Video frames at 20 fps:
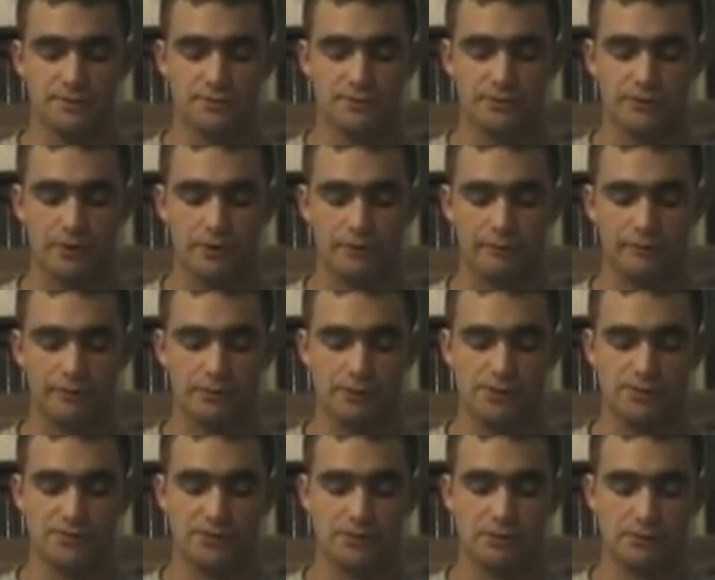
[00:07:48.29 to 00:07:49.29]
So if you
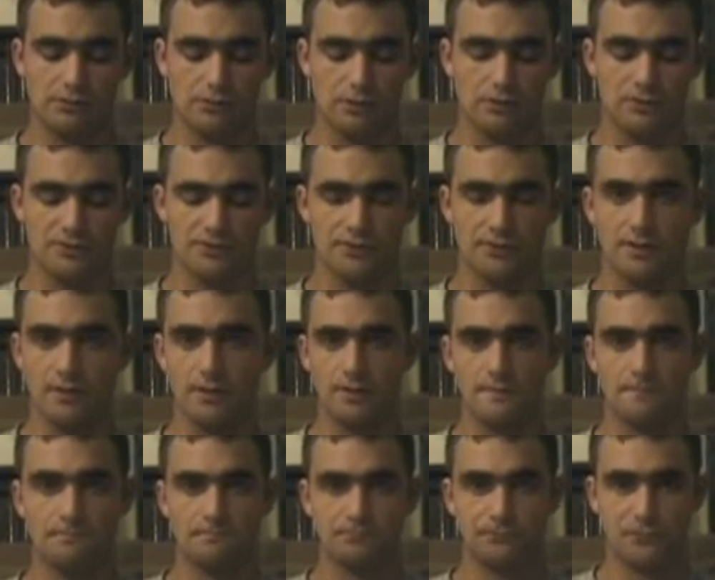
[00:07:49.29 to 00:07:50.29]
listen
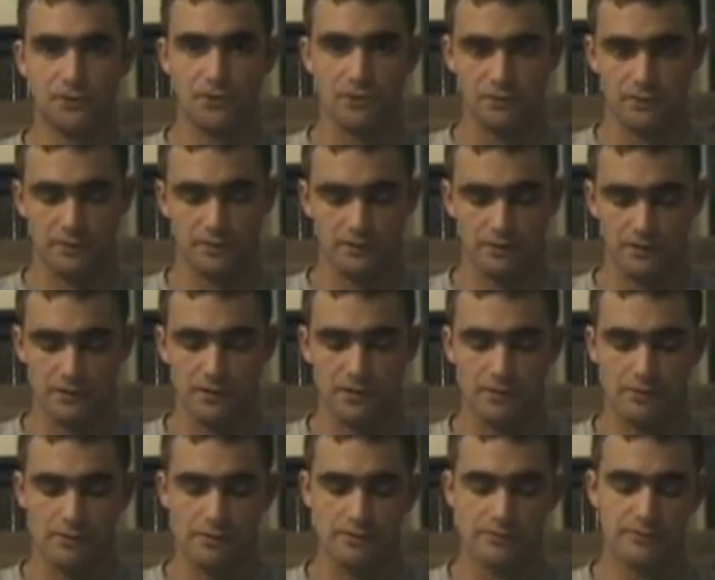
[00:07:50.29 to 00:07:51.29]
closely, you can
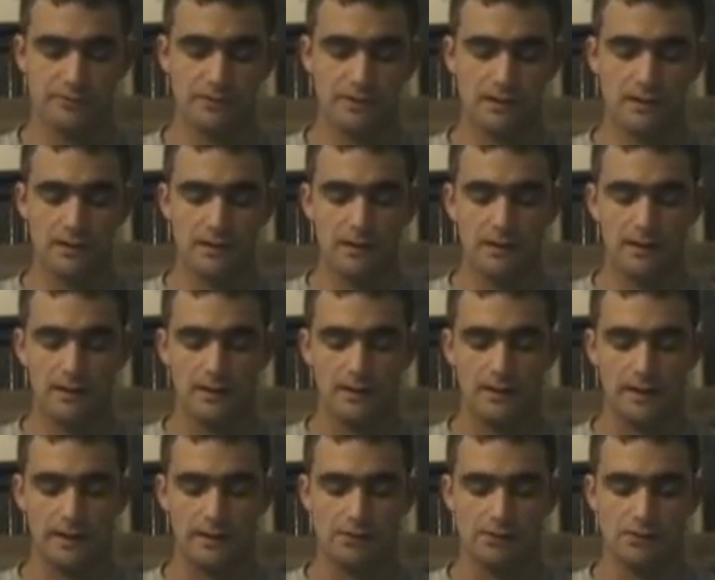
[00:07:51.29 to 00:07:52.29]
hear this.
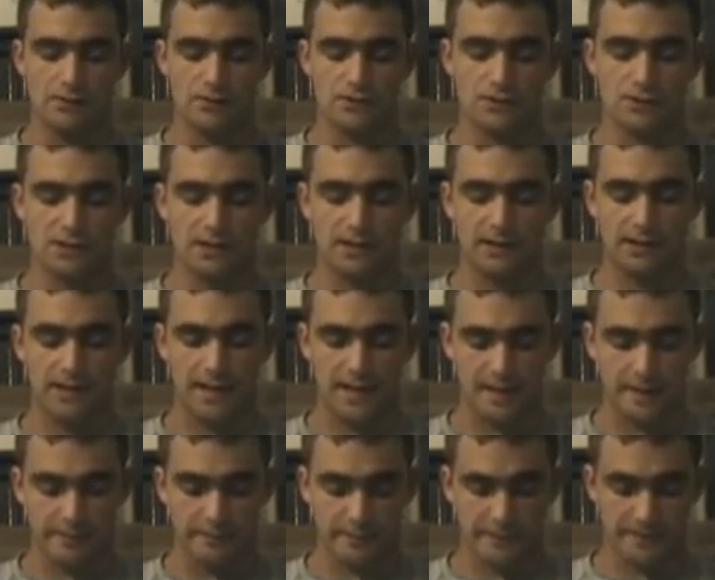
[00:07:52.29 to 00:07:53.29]
English,
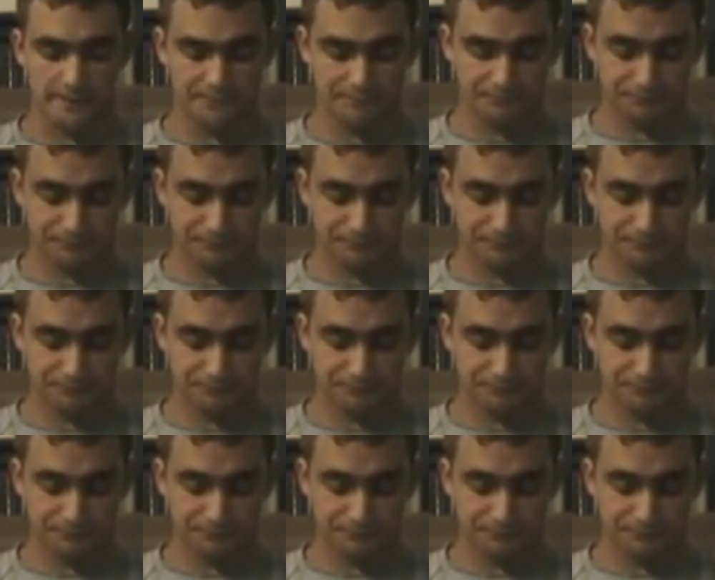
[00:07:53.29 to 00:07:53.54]
academy.